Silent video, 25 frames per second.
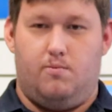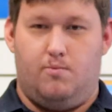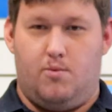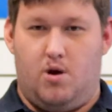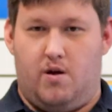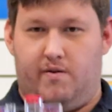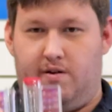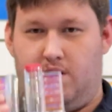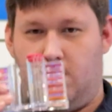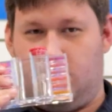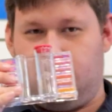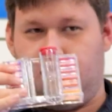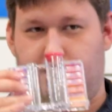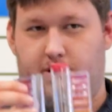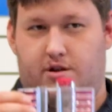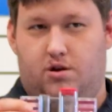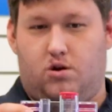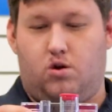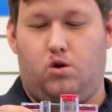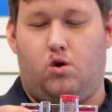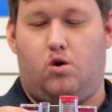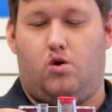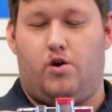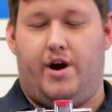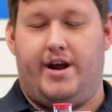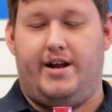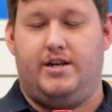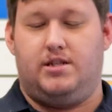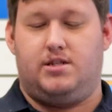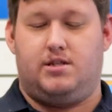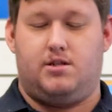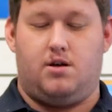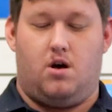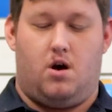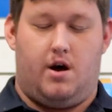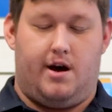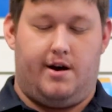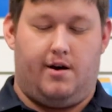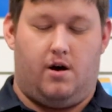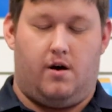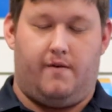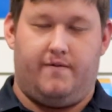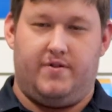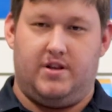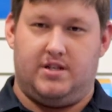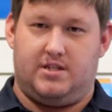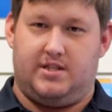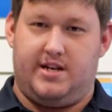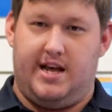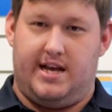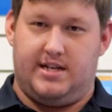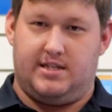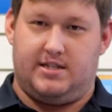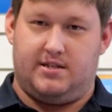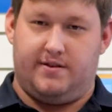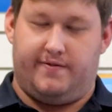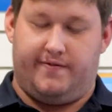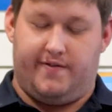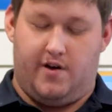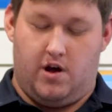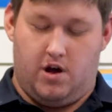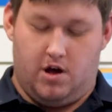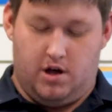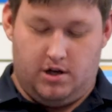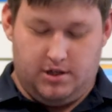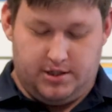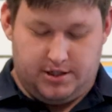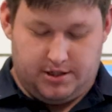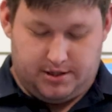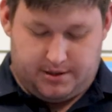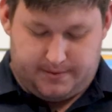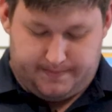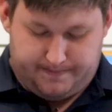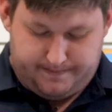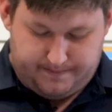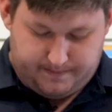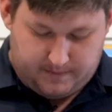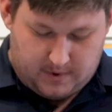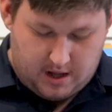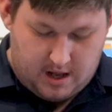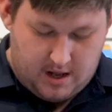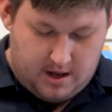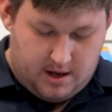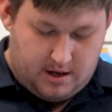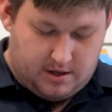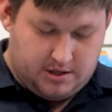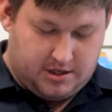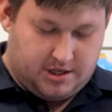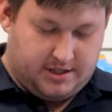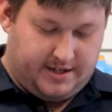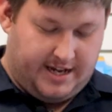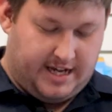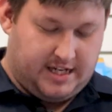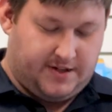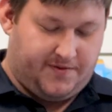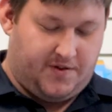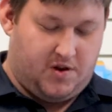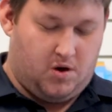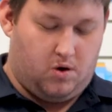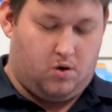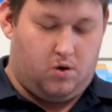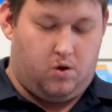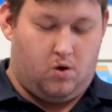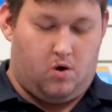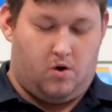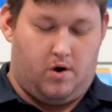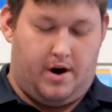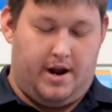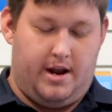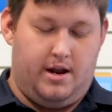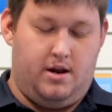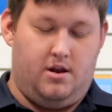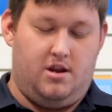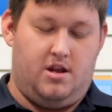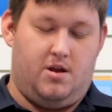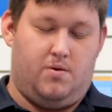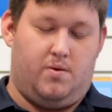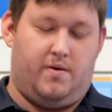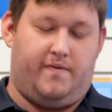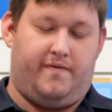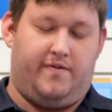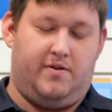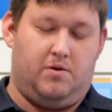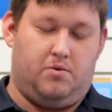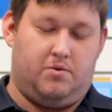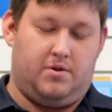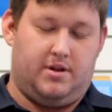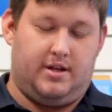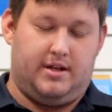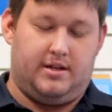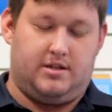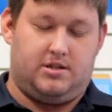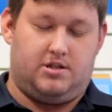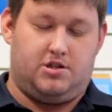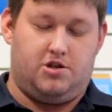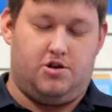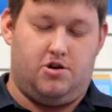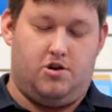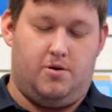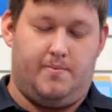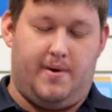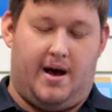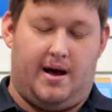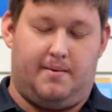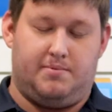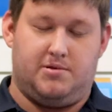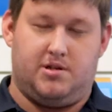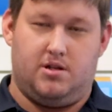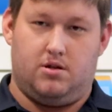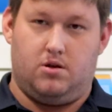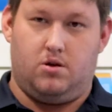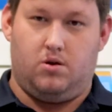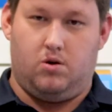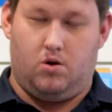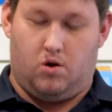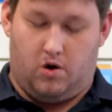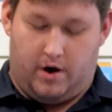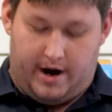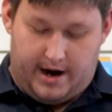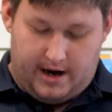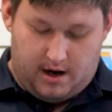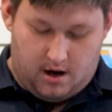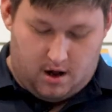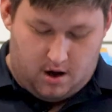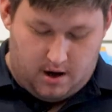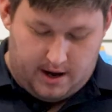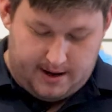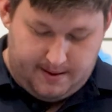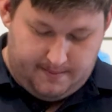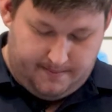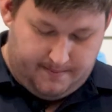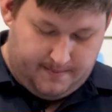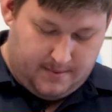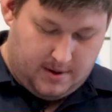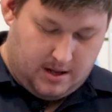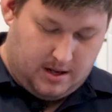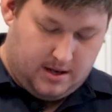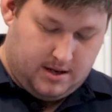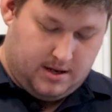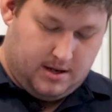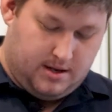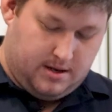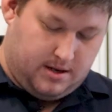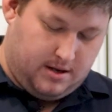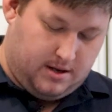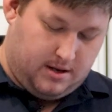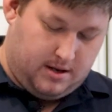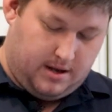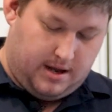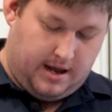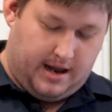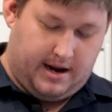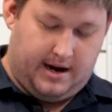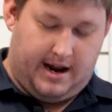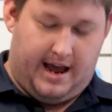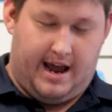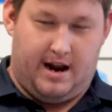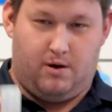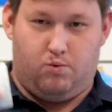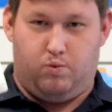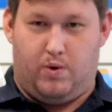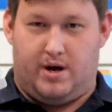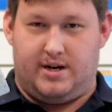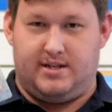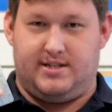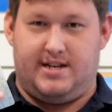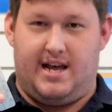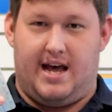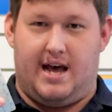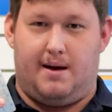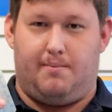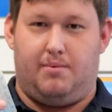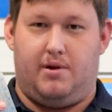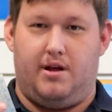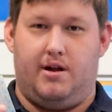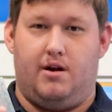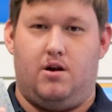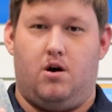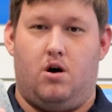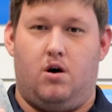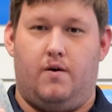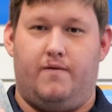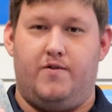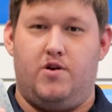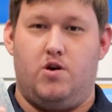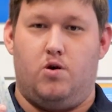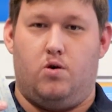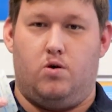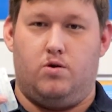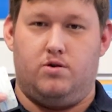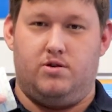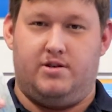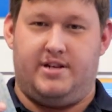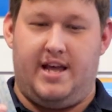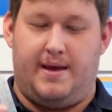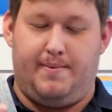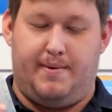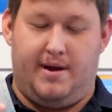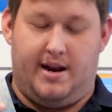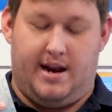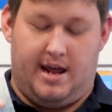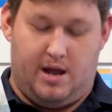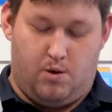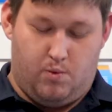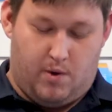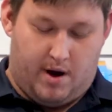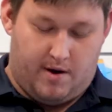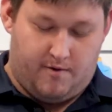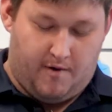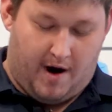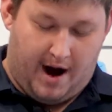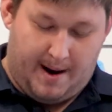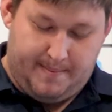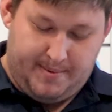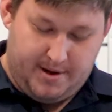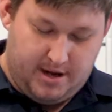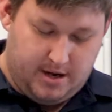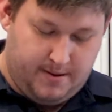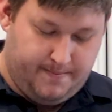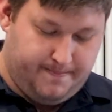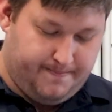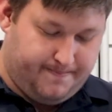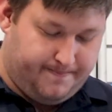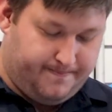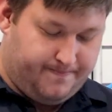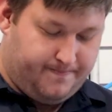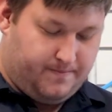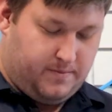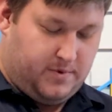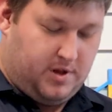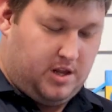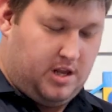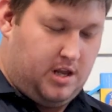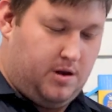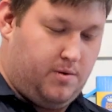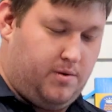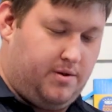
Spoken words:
Moving on to the chlorine side of this tester first. To test for your chlorine, you would fill the tube up to the chlorine line and add 1 tablet of your DPD-1 Rapid.